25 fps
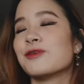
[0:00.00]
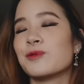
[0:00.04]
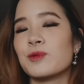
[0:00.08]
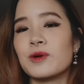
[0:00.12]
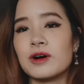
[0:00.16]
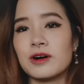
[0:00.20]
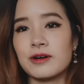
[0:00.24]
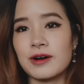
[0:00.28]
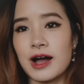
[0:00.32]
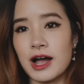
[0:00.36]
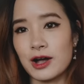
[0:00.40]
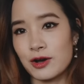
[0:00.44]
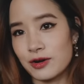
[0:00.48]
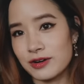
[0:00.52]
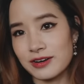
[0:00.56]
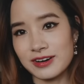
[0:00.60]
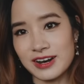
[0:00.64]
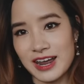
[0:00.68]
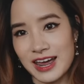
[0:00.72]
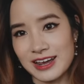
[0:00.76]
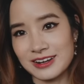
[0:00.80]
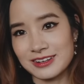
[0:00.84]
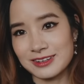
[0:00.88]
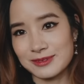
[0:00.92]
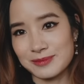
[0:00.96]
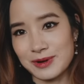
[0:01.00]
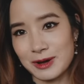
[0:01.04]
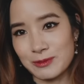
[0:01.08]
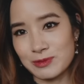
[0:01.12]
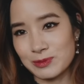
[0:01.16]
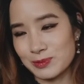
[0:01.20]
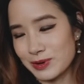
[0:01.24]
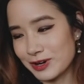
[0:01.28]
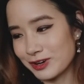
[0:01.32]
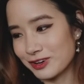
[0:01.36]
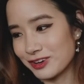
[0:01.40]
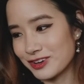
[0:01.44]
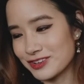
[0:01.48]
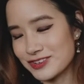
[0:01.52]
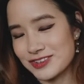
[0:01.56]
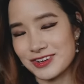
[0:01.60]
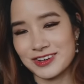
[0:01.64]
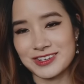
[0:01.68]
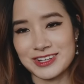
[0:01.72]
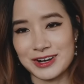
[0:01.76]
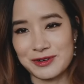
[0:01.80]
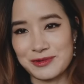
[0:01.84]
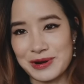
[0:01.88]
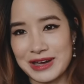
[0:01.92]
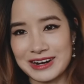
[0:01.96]
Well, I couldn't hang them up in my closet
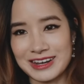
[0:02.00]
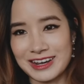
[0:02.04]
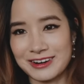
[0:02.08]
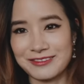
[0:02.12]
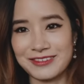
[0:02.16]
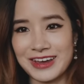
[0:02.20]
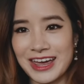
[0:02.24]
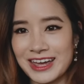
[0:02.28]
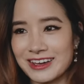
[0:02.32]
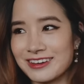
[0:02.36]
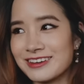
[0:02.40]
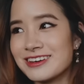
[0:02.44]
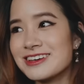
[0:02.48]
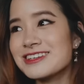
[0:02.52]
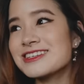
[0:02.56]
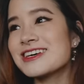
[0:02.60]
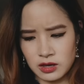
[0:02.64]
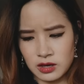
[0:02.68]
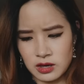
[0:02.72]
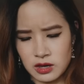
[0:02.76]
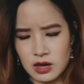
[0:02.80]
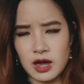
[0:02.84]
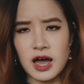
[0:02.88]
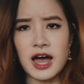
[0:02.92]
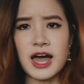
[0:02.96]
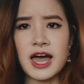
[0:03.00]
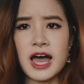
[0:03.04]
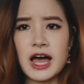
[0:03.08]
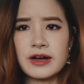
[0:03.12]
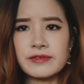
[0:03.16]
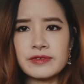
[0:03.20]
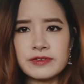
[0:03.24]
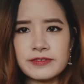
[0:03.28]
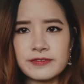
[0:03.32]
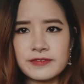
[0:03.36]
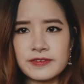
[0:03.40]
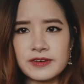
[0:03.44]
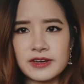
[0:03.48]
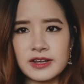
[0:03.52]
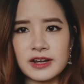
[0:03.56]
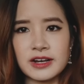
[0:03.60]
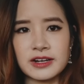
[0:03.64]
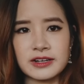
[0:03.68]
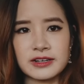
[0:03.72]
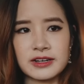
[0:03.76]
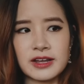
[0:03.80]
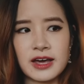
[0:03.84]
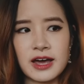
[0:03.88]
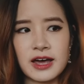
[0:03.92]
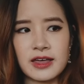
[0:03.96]
because I ran out of hangers. I have a
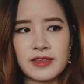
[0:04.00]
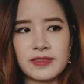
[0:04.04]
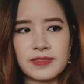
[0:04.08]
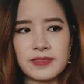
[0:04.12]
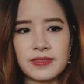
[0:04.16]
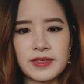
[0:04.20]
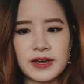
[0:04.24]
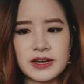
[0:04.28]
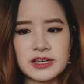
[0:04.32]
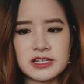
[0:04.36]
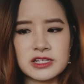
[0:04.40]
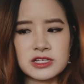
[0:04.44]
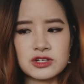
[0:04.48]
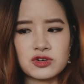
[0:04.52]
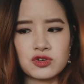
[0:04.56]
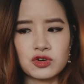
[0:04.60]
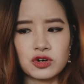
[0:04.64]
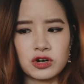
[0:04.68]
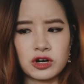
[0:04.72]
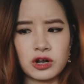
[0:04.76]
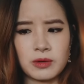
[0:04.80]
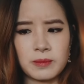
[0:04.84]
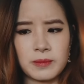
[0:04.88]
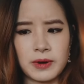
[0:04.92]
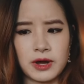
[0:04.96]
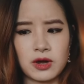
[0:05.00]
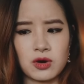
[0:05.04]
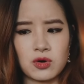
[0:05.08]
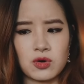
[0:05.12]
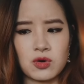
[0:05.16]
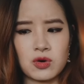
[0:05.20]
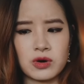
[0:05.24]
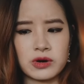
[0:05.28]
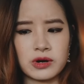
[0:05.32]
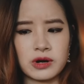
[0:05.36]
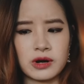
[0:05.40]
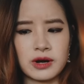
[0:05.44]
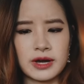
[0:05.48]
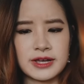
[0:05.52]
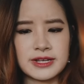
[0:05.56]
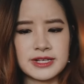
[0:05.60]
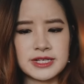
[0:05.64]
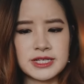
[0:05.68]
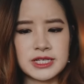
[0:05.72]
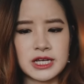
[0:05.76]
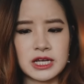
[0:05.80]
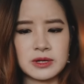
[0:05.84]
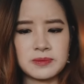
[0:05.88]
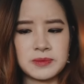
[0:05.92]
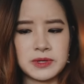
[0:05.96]
feeling that they screwed up my order and
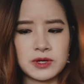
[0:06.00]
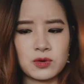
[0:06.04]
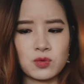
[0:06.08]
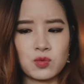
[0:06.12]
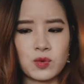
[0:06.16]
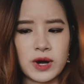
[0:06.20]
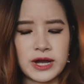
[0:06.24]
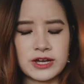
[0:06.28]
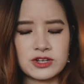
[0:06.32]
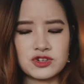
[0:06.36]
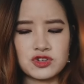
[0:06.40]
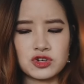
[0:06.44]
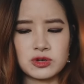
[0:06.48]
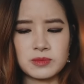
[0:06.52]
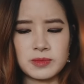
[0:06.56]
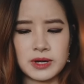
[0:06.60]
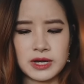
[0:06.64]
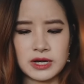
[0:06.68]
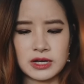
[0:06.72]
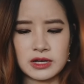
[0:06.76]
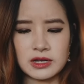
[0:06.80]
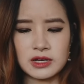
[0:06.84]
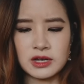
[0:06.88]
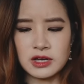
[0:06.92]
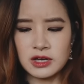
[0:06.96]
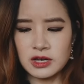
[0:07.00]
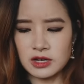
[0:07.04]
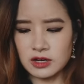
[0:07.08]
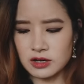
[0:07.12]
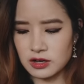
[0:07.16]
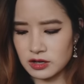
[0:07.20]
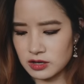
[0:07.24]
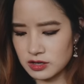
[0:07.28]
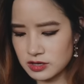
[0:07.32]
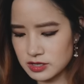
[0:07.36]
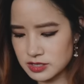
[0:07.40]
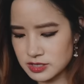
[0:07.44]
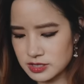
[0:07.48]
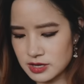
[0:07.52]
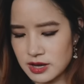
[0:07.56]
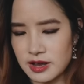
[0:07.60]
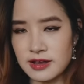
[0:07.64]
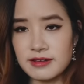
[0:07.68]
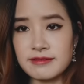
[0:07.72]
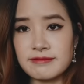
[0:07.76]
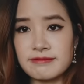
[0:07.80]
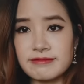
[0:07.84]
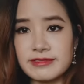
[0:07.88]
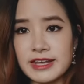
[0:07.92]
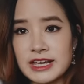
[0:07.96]
sent me way too many because
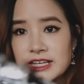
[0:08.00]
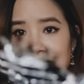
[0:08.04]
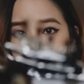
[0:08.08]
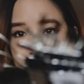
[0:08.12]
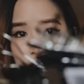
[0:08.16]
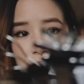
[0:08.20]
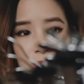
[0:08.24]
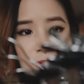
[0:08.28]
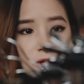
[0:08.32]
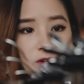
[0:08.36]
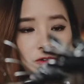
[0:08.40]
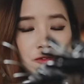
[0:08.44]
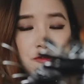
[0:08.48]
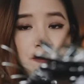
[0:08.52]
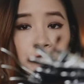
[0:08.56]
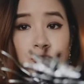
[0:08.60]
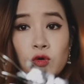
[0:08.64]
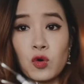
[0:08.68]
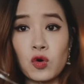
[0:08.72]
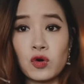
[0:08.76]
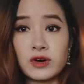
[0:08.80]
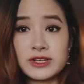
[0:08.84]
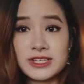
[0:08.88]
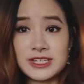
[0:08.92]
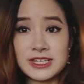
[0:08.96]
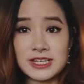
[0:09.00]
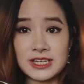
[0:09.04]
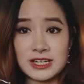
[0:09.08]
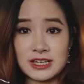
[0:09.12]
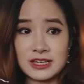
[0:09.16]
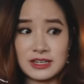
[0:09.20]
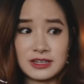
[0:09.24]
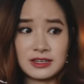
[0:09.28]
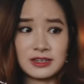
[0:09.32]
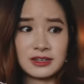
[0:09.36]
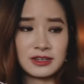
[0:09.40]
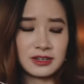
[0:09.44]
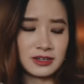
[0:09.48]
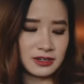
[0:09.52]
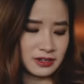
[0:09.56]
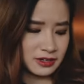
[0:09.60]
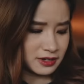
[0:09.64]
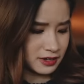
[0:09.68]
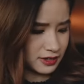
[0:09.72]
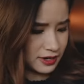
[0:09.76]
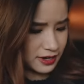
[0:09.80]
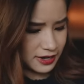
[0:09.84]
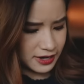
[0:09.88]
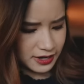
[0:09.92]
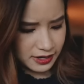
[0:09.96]
they sent me 40
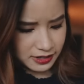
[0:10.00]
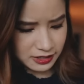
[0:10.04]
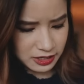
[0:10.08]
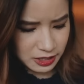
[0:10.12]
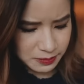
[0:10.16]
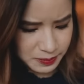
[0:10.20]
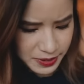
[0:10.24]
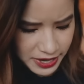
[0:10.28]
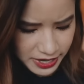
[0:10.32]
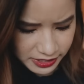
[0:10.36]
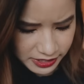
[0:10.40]
clip